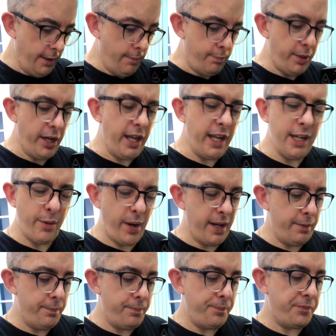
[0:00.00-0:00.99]
But
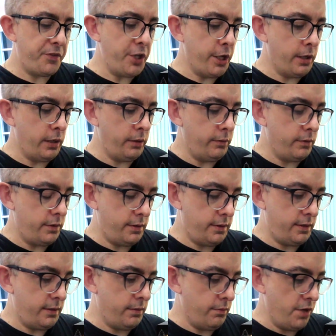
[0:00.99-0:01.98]
anyway, you know,
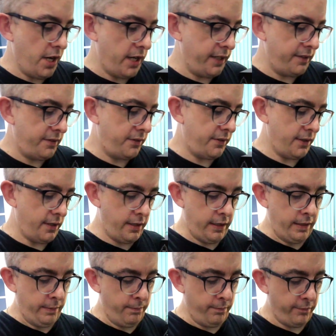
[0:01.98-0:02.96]
nice
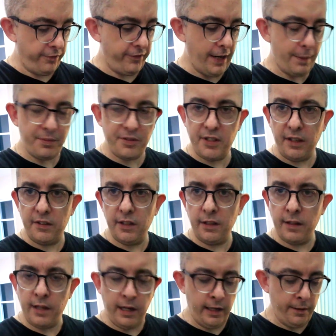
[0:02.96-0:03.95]
flap
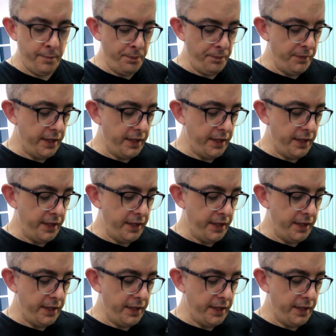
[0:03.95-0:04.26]
setting there.